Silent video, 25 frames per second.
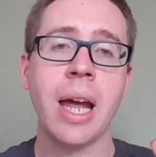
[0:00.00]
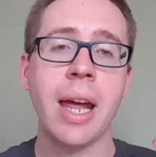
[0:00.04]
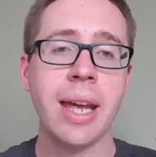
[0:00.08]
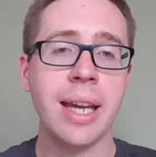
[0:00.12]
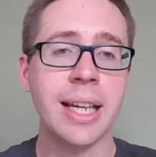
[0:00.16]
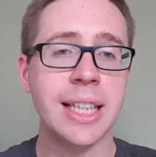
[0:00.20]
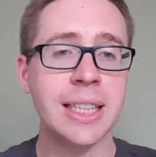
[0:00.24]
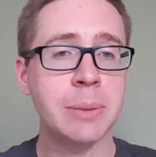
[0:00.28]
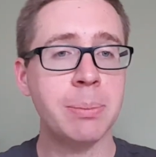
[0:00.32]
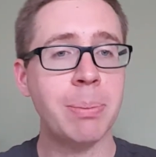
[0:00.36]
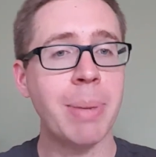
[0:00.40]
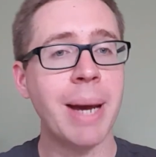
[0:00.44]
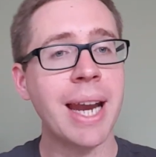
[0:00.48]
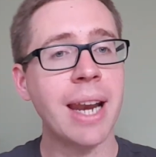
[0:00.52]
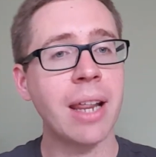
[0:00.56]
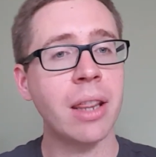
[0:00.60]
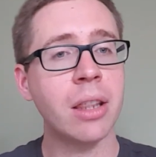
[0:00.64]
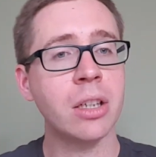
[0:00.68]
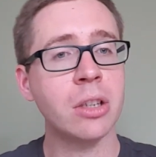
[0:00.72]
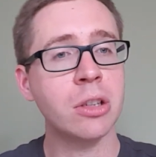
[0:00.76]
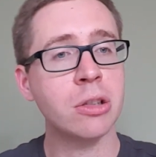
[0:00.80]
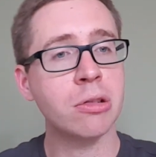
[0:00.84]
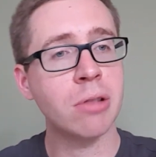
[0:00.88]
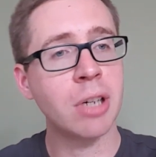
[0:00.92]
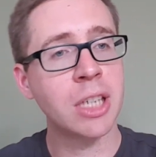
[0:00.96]
is better
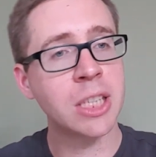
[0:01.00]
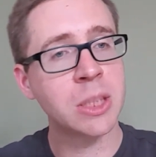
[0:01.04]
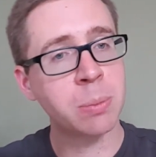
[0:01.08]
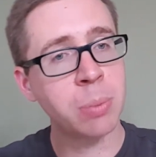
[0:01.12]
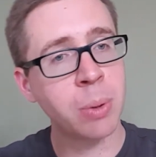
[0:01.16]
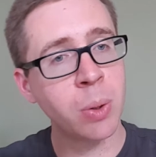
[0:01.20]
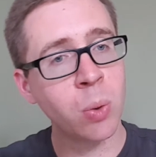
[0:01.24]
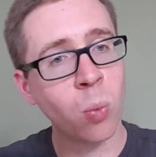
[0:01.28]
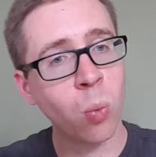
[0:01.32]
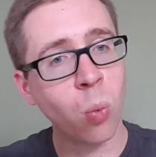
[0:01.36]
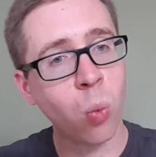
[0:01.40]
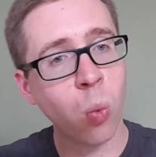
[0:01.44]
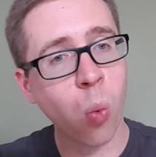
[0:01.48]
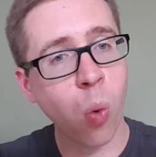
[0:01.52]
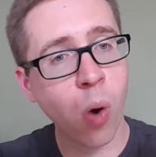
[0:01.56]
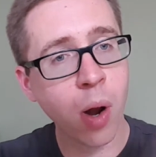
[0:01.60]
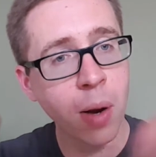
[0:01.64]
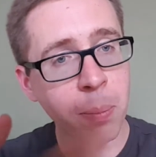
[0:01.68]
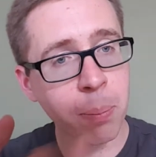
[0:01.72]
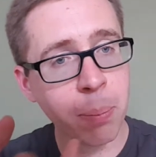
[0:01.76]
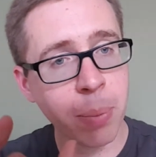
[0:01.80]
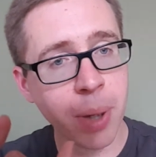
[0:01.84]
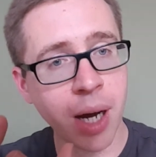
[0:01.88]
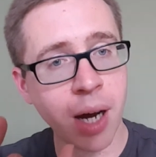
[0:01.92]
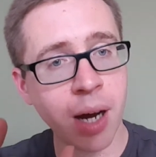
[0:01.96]
than grasping one
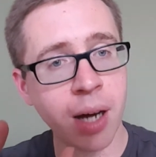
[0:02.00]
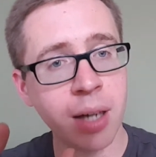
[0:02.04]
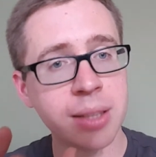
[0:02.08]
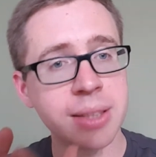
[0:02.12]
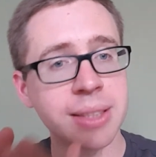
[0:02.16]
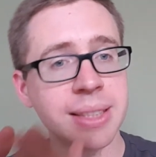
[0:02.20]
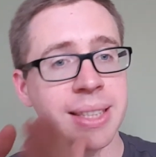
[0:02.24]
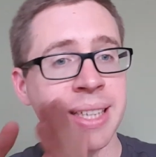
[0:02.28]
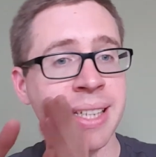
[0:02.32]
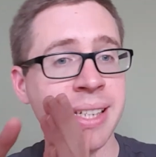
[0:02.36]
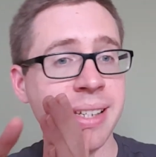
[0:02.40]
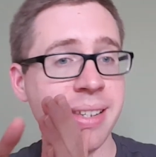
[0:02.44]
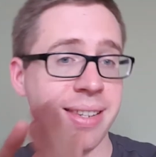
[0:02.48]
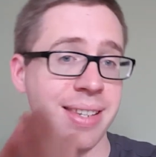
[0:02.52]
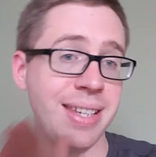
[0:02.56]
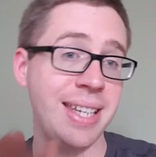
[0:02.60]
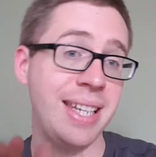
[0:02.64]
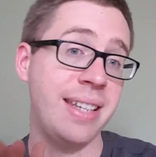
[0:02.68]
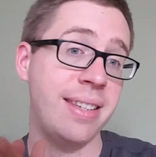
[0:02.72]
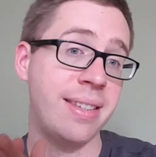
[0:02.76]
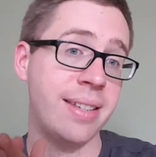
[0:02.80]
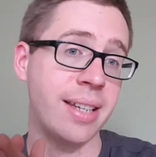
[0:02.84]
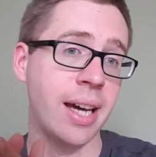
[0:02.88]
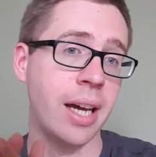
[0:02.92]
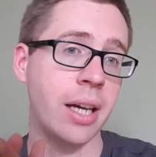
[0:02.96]
part in
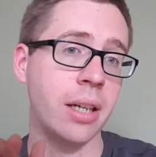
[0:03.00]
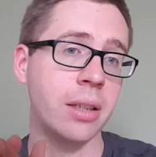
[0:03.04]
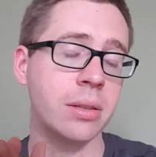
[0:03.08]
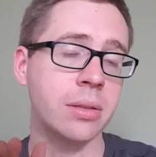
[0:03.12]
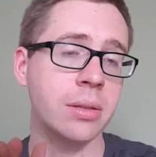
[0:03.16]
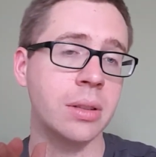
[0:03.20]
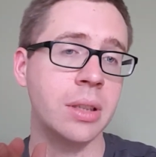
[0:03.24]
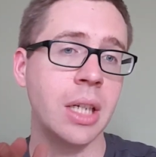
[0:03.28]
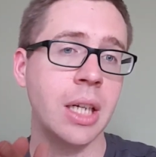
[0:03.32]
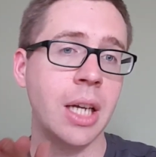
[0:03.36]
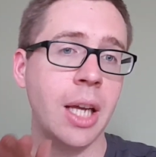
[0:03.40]
detail,